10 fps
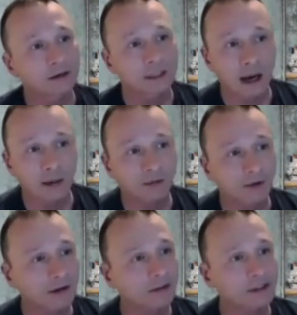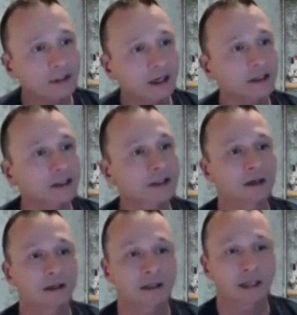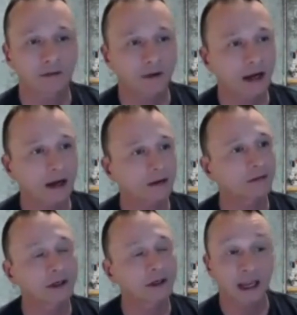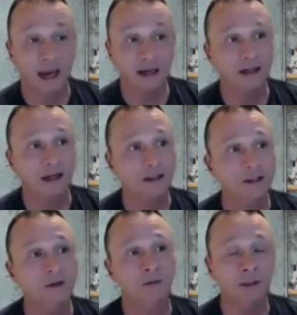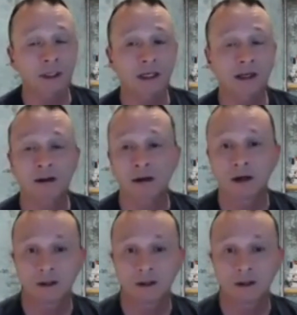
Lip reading: top 5 insights, top 5 candidates really